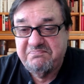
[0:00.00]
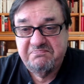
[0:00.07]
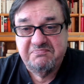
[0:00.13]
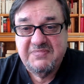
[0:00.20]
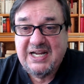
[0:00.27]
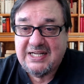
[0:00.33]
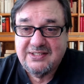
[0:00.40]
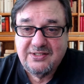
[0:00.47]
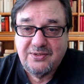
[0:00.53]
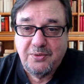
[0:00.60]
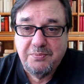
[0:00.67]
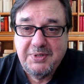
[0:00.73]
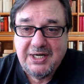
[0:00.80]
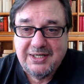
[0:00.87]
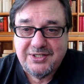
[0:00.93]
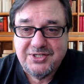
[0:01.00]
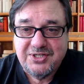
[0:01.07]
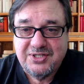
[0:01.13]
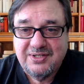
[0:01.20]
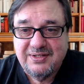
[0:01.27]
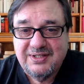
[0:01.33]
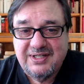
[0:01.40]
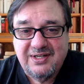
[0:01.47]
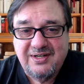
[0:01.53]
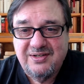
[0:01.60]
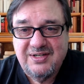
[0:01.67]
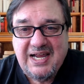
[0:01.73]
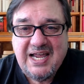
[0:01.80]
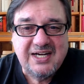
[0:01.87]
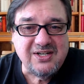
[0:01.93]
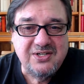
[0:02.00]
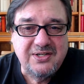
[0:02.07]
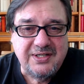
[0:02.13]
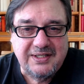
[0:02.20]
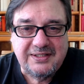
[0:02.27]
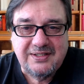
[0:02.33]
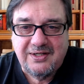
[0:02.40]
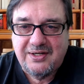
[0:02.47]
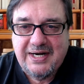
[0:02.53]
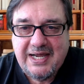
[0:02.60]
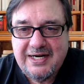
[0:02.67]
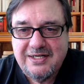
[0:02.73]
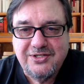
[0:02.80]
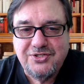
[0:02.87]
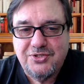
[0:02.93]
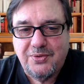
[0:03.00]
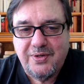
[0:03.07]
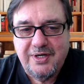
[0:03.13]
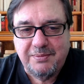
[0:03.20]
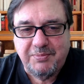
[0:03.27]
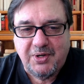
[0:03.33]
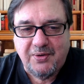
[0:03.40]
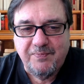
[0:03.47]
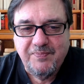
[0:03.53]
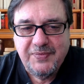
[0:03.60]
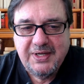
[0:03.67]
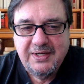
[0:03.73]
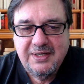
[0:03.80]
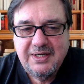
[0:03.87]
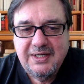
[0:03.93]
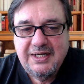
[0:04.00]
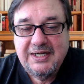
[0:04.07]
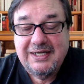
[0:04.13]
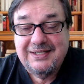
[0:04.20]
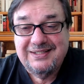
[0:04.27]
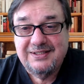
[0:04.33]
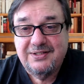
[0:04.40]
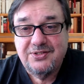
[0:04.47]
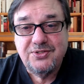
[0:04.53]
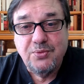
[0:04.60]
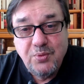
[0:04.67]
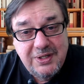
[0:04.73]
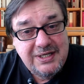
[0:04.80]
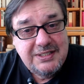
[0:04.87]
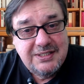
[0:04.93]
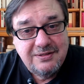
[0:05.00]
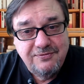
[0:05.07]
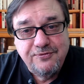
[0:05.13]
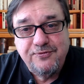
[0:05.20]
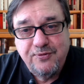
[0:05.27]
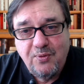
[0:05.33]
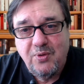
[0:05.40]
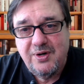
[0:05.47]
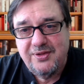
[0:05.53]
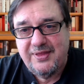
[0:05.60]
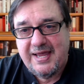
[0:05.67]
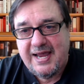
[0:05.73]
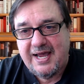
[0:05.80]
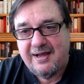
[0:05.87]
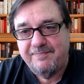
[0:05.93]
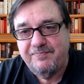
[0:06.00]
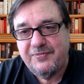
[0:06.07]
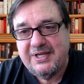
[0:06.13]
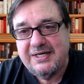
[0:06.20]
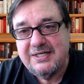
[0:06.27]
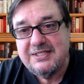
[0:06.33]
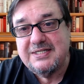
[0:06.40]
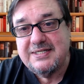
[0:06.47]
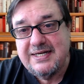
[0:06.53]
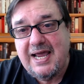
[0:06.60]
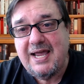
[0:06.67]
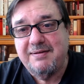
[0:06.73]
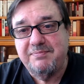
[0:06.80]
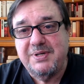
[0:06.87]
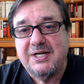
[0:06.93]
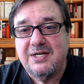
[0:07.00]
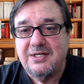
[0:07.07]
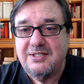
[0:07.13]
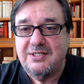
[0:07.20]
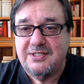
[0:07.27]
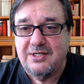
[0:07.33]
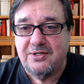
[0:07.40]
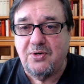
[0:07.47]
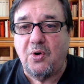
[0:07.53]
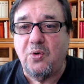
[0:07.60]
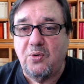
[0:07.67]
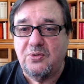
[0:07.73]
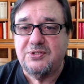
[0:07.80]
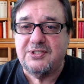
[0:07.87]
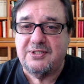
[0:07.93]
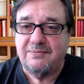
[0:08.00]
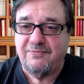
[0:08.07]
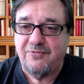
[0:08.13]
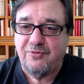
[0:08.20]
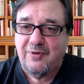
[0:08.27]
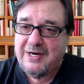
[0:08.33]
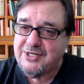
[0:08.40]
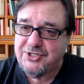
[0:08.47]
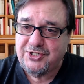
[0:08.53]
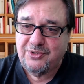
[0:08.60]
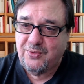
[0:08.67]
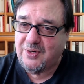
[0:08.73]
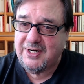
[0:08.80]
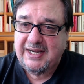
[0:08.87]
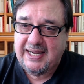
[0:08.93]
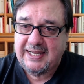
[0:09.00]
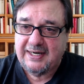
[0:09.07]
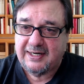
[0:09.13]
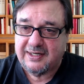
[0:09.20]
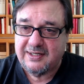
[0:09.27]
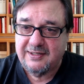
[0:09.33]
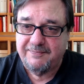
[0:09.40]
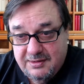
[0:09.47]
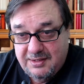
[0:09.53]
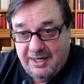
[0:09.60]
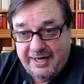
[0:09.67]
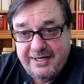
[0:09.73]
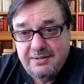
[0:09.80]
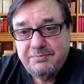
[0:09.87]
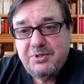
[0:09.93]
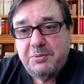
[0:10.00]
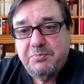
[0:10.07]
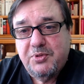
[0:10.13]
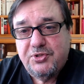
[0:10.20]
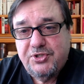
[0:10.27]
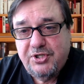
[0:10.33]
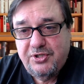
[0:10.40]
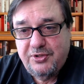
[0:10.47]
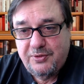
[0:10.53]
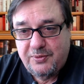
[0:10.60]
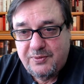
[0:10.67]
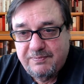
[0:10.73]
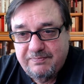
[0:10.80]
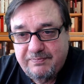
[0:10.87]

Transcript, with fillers: not so much. They're not good. They're not enjoyable. There's a reason for that, and it's not because they're wholesome, fresh, and organic. Item number 2.